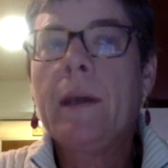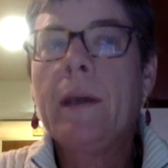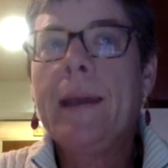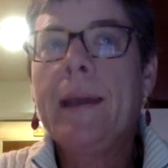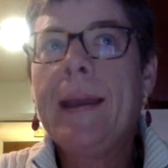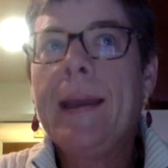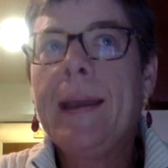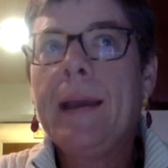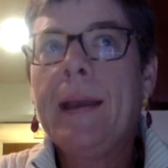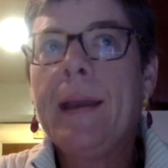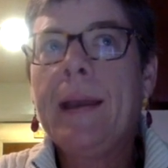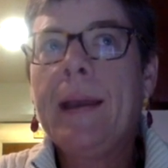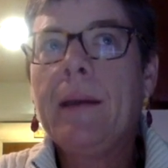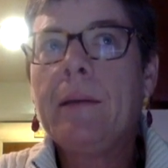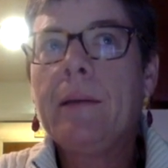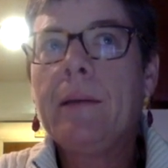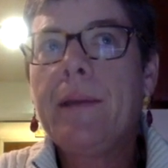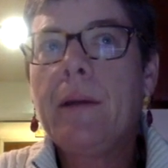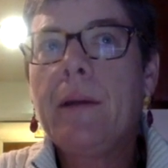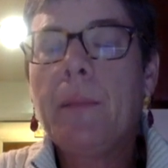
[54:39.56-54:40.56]

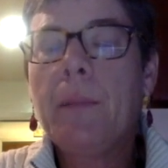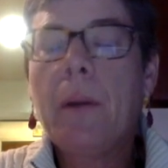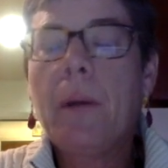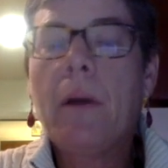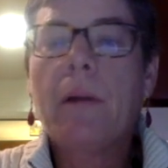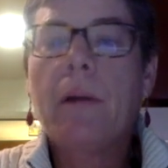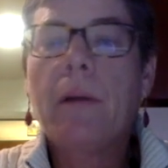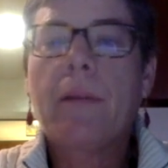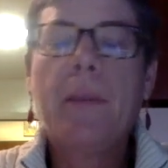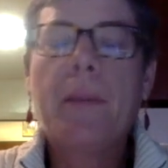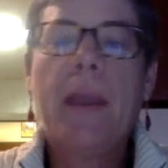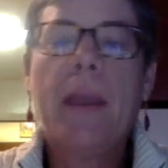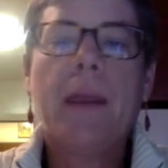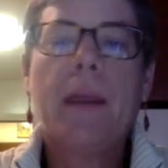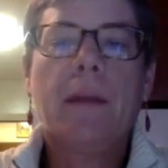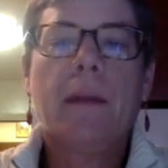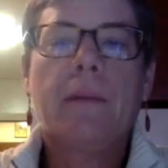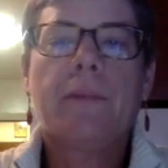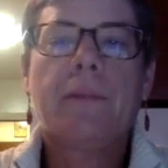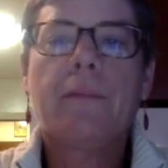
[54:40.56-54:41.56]
And they're part of the
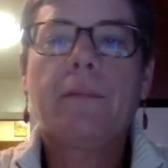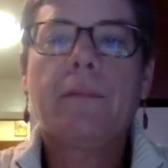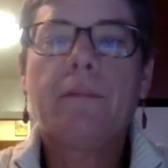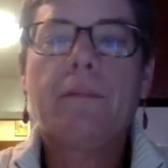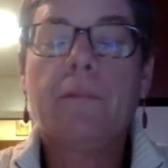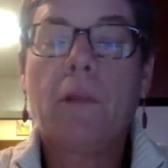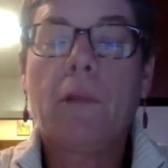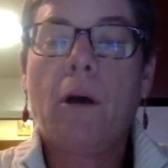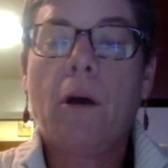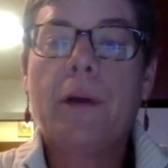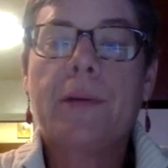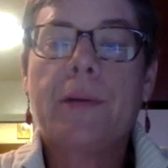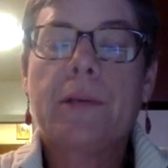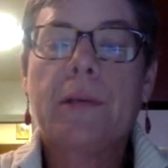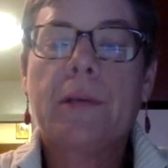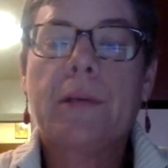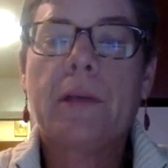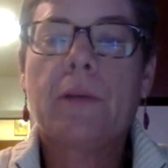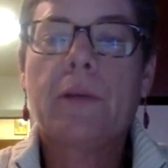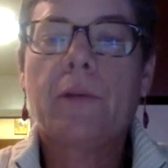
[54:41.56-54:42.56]
pain of loss
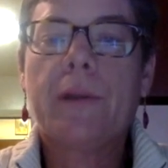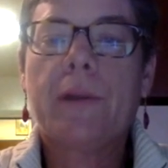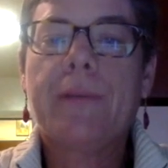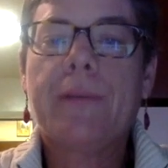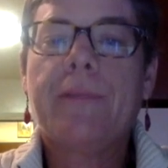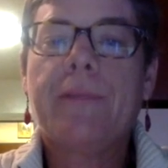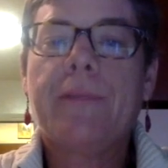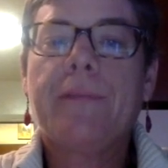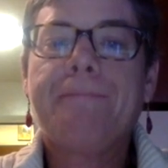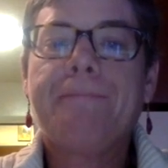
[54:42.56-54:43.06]
and grief.